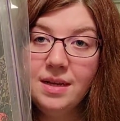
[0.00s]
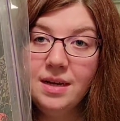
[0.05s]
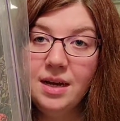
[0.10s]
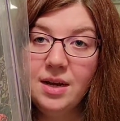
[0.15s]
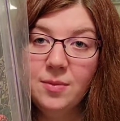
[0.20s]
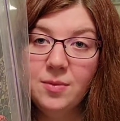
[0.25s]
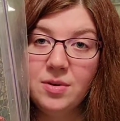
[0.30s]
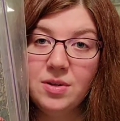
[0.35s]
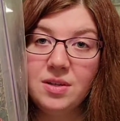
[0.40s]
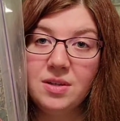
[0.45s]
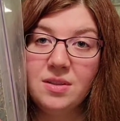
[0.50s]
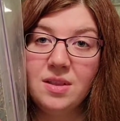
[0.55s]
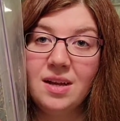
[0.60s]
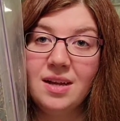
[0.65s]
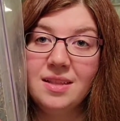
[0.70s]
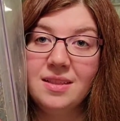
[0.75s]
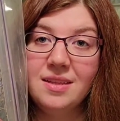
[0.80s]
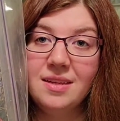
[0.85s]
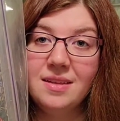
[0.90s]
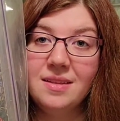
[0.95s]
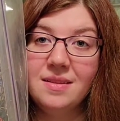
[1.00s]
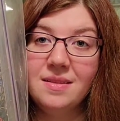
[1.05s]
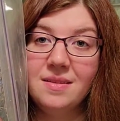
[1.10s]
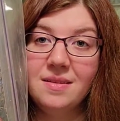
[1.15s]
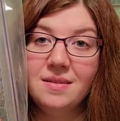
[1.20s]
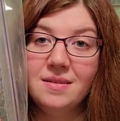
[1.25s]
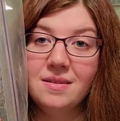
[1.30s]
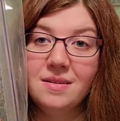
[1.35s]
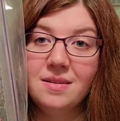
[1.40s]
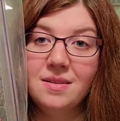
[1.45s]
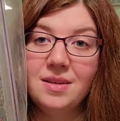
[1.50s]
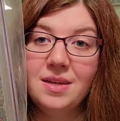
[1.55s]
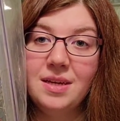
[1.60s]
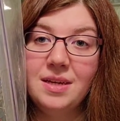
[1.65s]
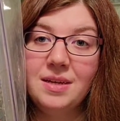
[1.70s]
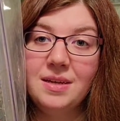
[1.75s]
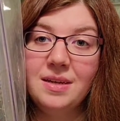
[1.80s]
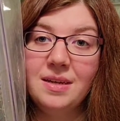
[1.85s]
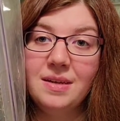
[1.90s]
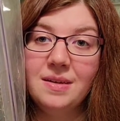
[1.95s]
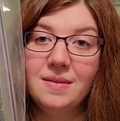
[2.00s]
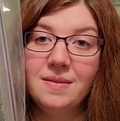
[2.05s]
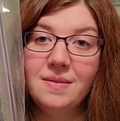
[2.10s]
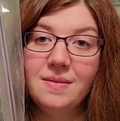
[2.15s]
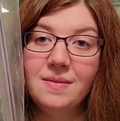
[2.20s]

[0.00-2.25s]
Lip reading: I'm really glad that they